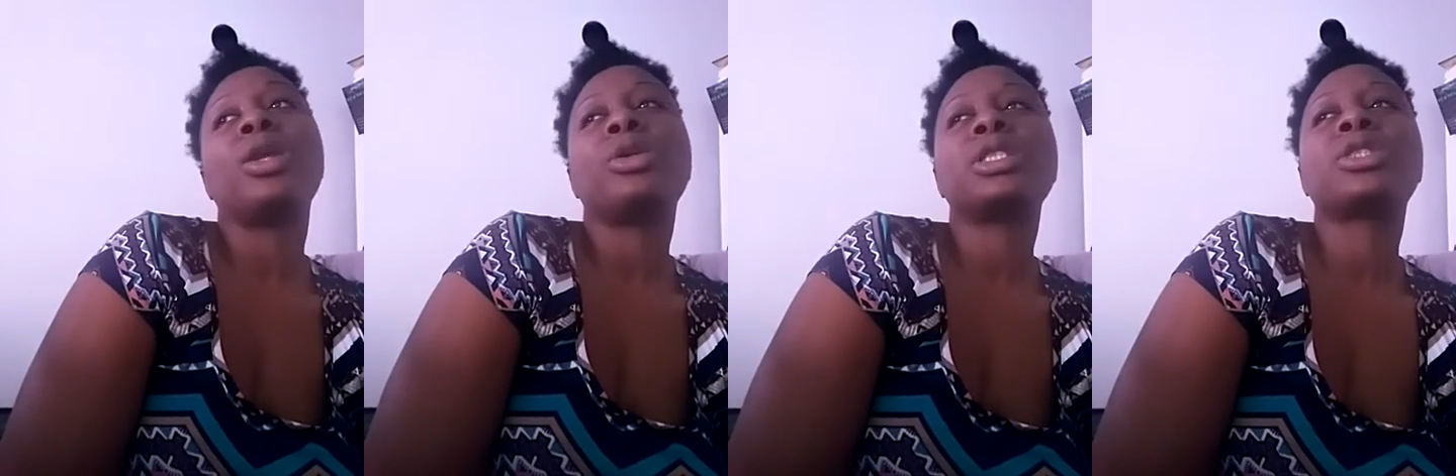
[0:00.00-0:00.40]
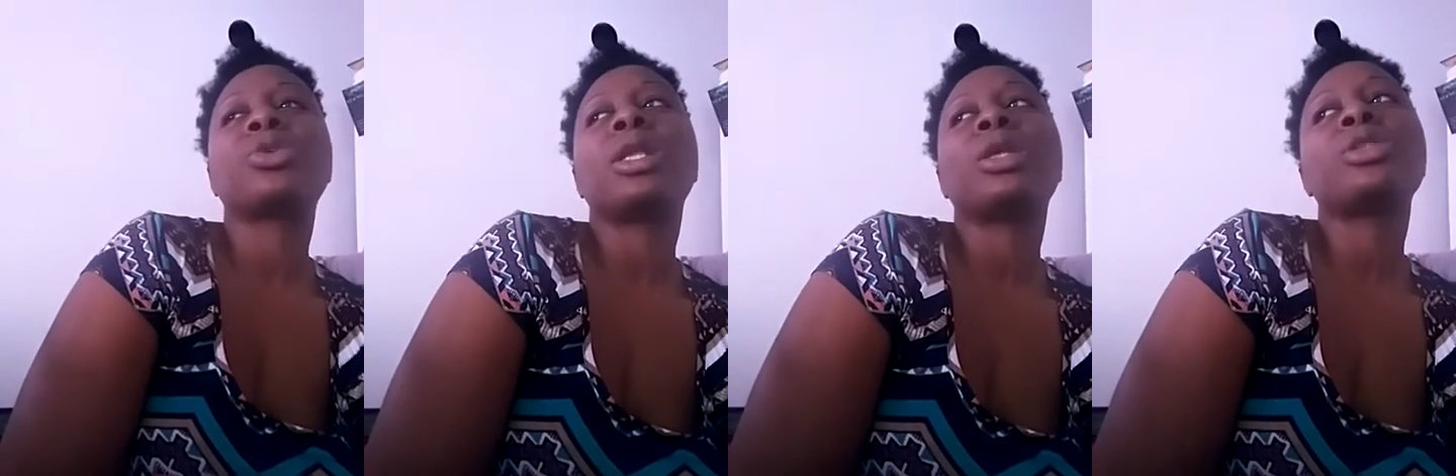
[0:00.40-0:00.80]
she's
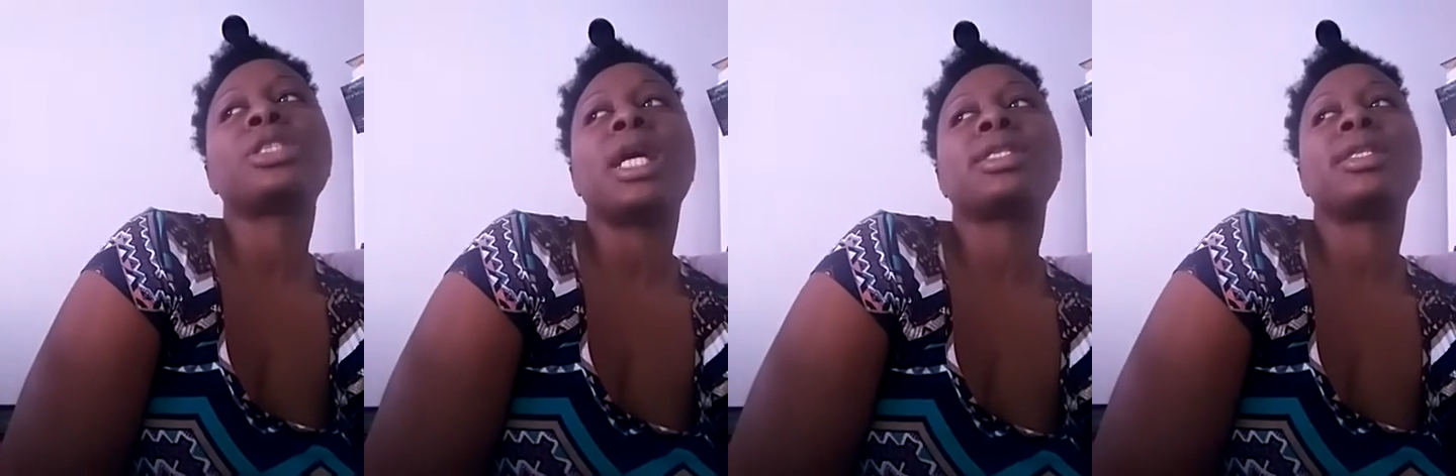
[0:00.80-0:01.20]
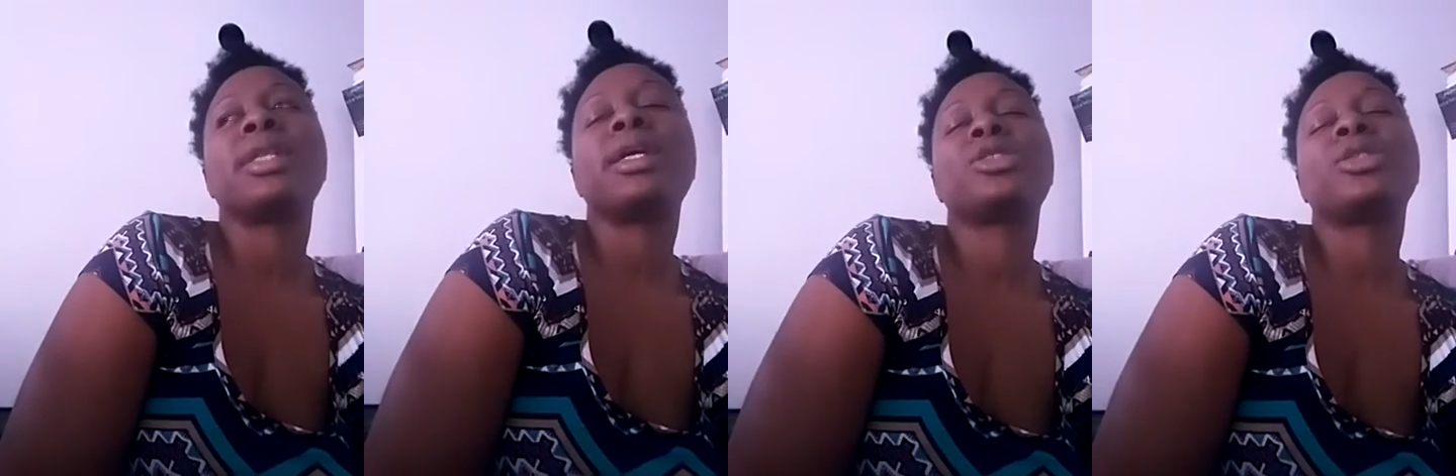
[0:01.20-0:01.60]
throwing little
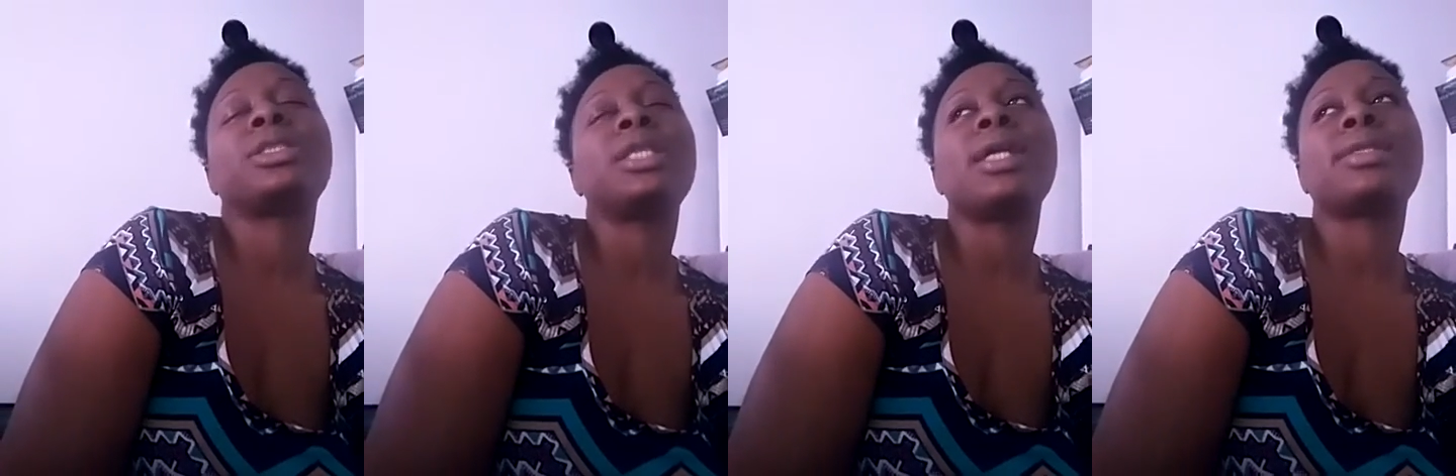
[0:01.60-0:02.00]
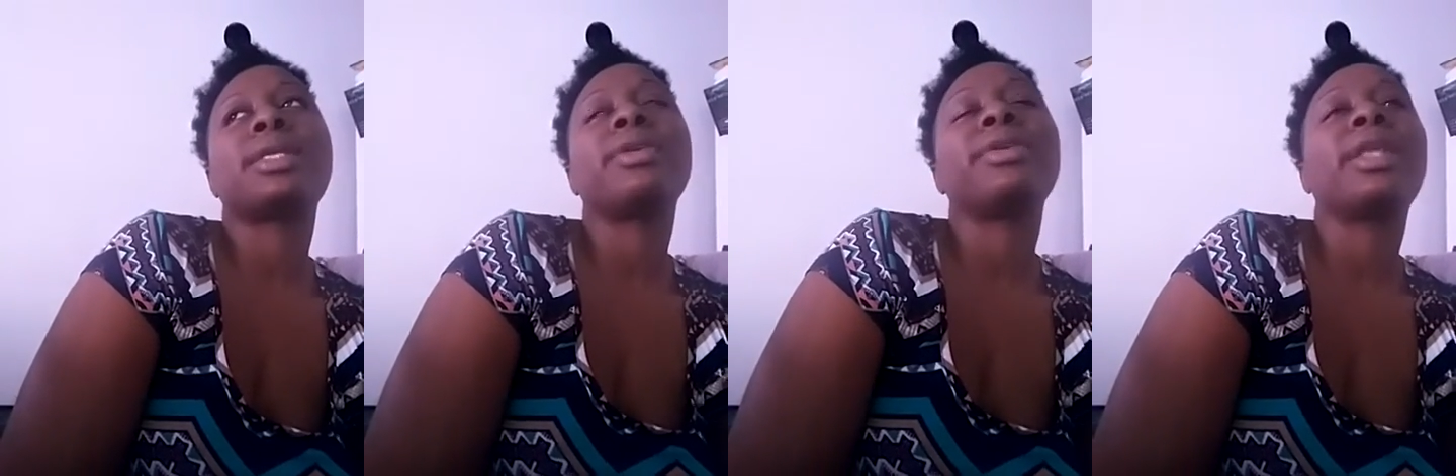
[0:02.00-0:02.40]
shots
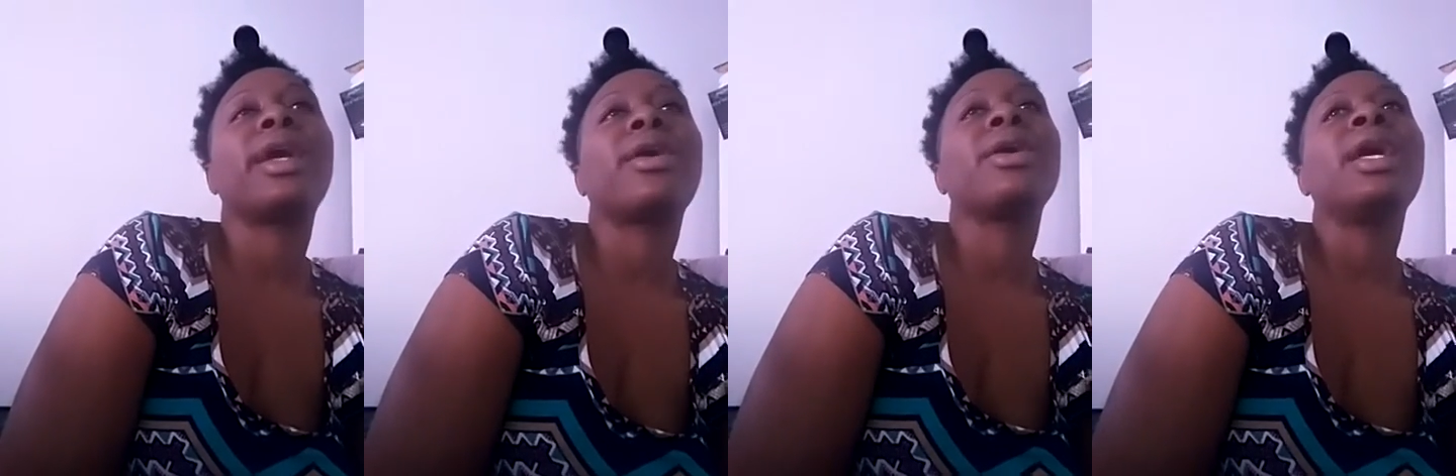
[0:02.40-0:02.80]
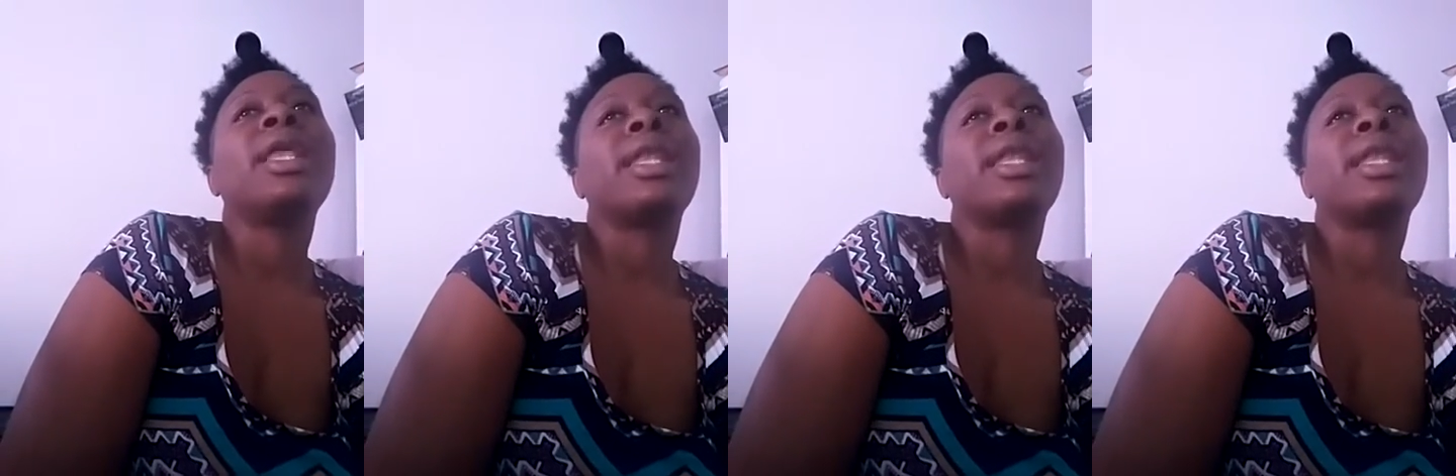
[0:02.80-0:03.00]
here and there,